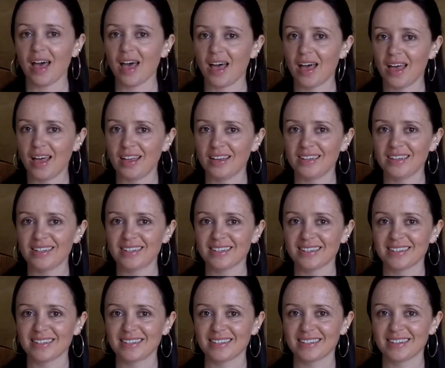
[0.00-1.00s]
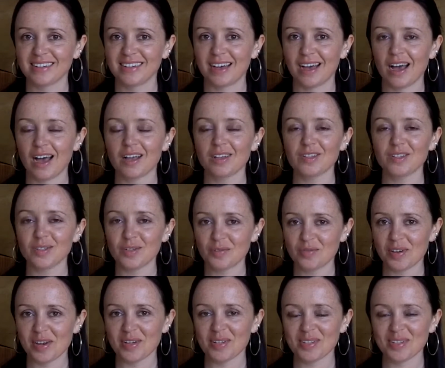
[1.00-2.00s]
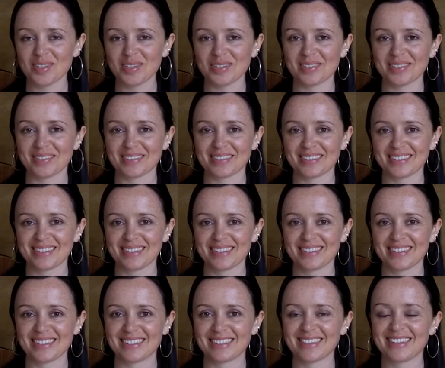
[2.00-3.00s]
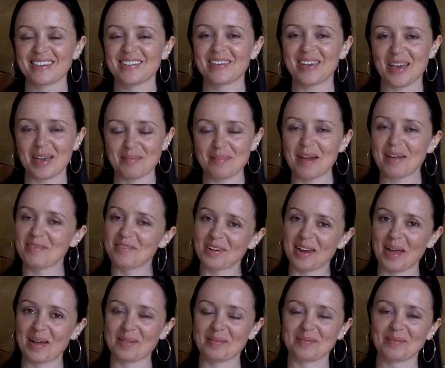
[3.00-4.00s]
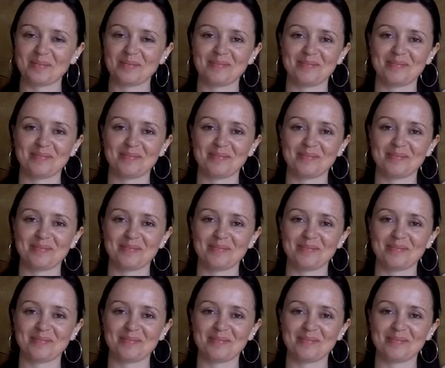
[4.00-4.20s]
and I'll see you very soon. Okay, bye for now.